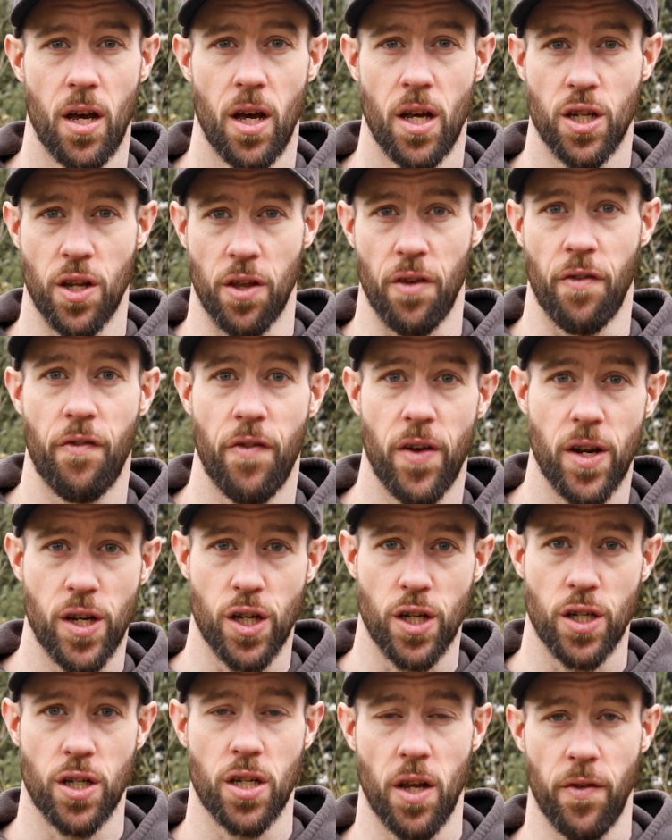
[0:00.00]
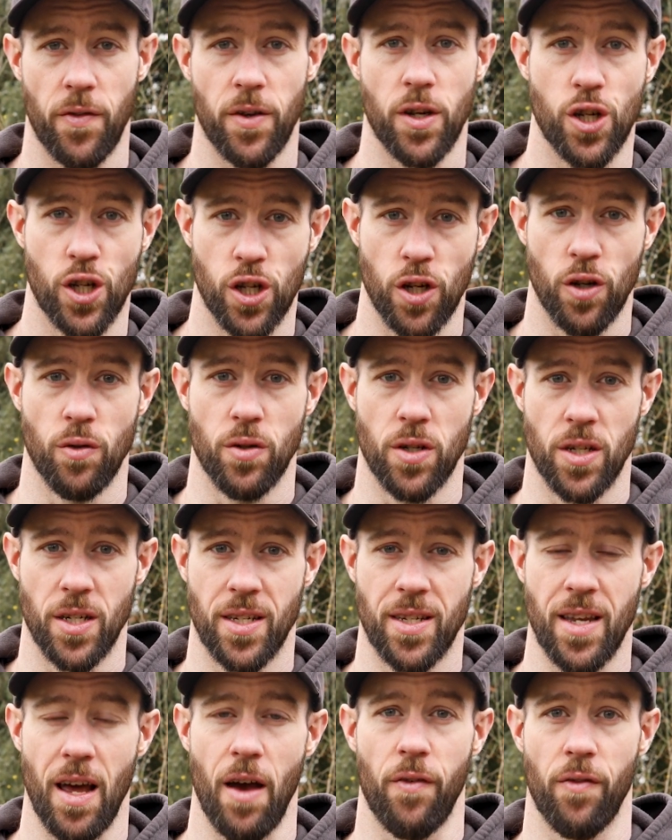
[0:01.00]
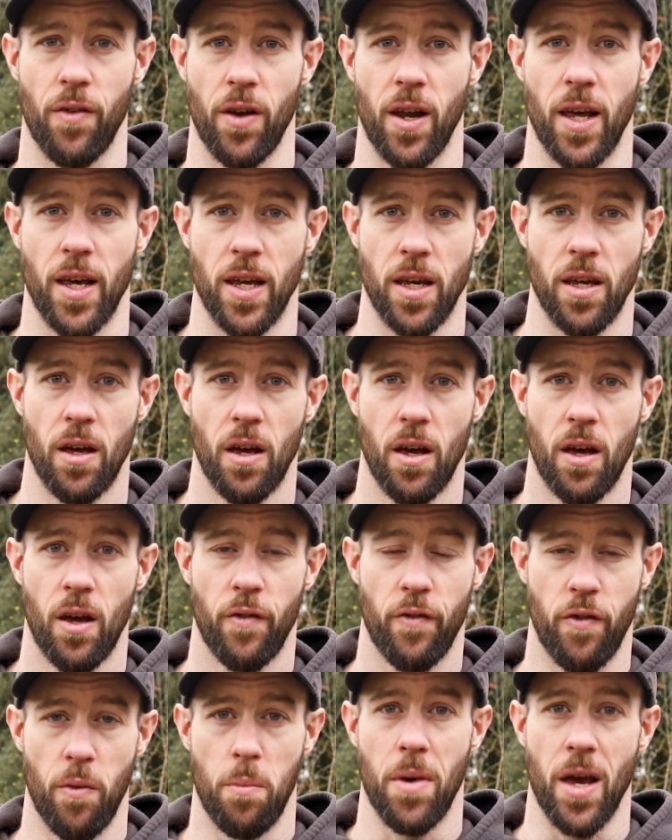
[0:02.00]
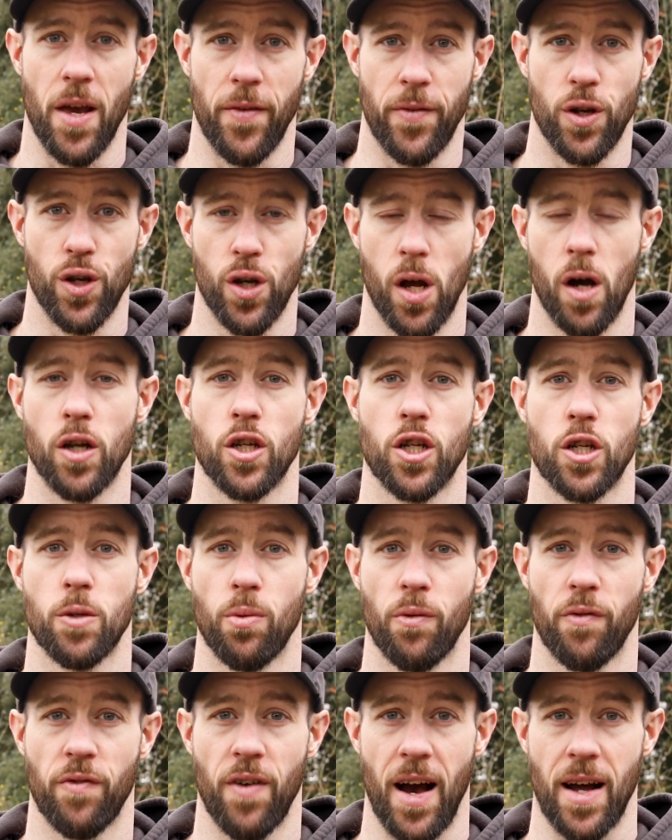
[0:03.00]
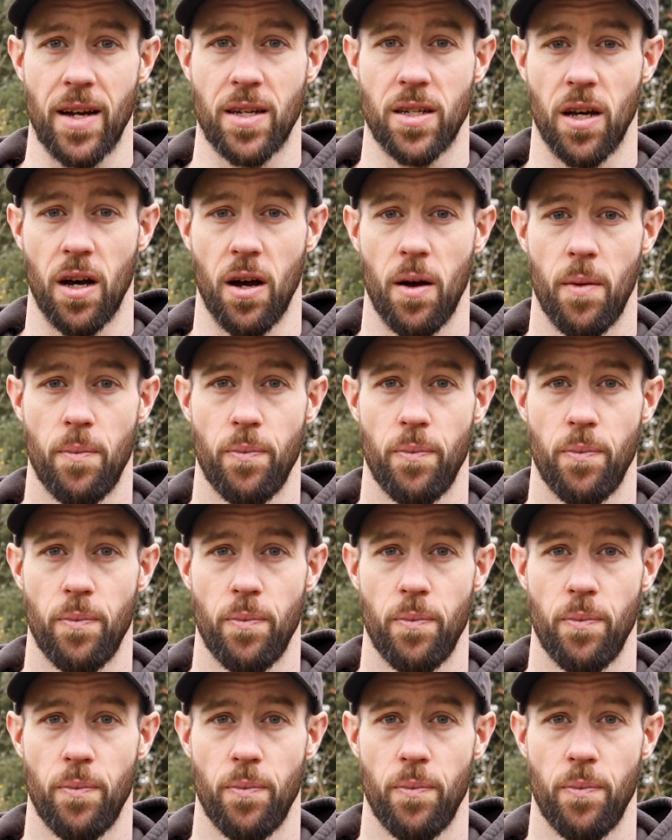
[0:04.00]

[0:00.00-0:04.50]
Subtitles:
So the efficiency of these shoes is definitely, for me, the noticeable factor.